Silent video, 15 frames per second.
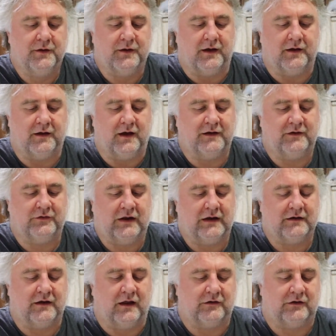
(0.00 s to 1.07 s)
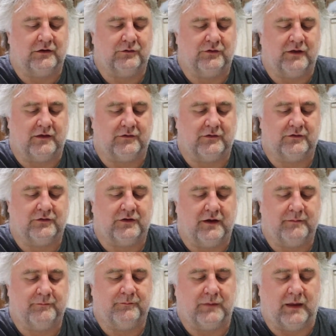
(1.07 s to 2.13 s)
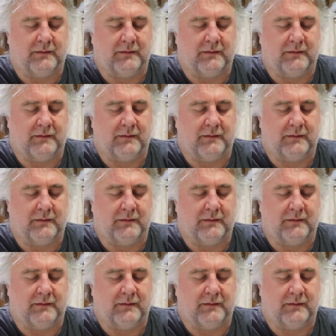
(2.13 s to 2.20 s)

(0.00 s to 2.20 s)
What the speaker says: I decided not to use that this time.